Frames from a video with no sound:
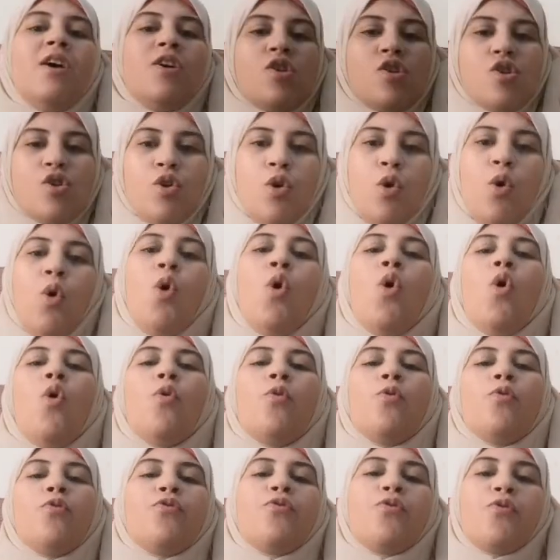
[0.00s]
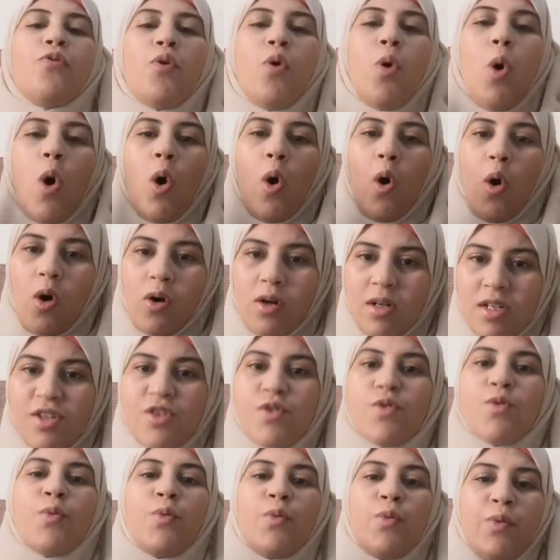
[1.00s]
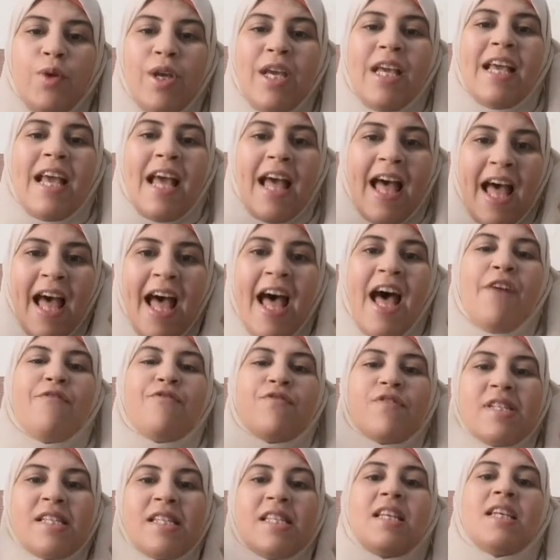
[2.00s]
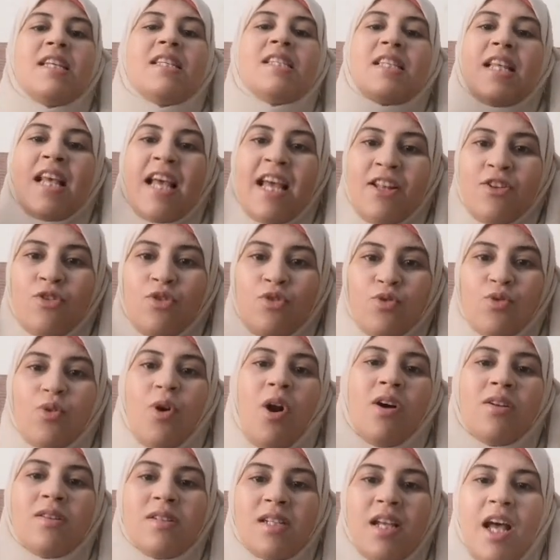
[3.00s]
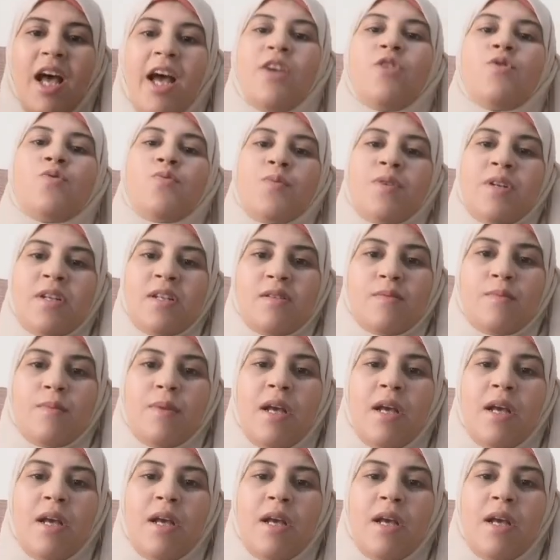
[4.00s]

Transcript: So, of course, we have cis and trans isomerism.